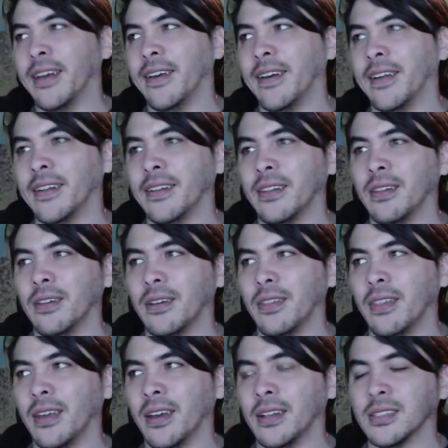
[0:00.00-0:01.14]
And
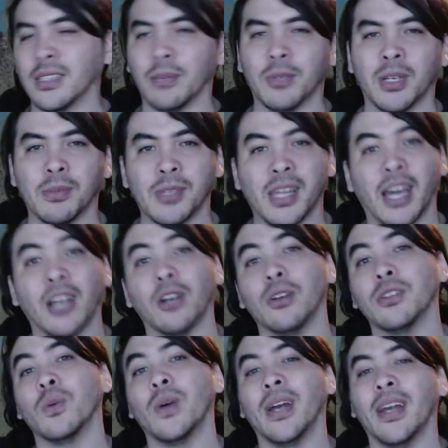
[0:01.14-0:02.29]
then sometimes that
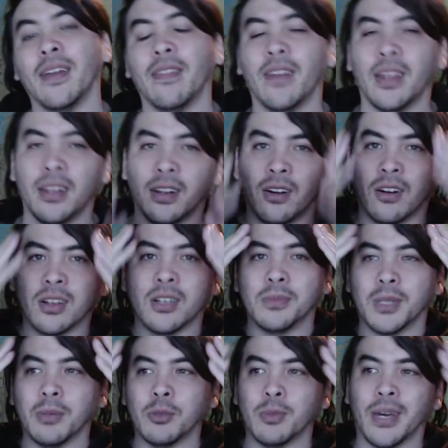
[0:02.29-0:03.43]
goes away and then it all
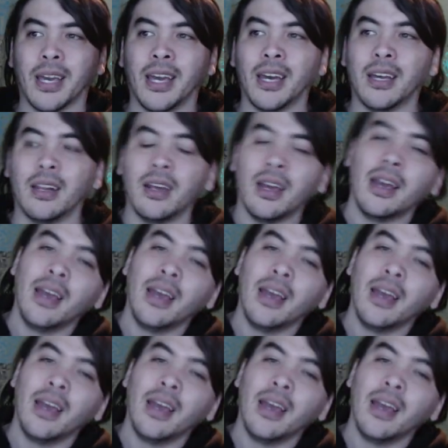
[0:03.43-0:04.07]
comes up to my head.